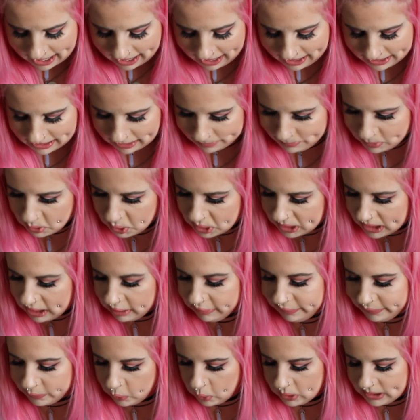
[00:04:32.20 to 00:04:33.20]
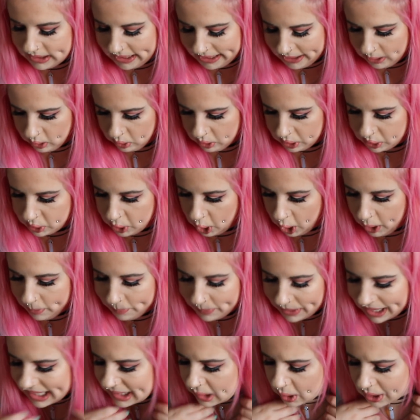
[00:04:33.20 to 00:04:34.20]
And I'm usually a 14 on top,
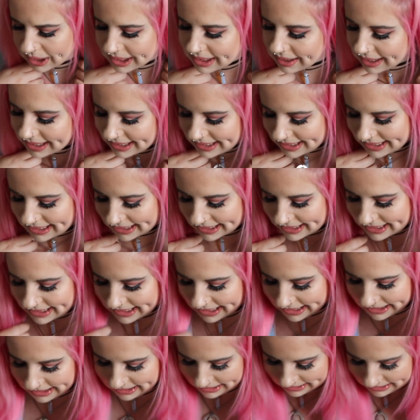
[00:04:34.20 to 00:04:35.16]
but I got a size 16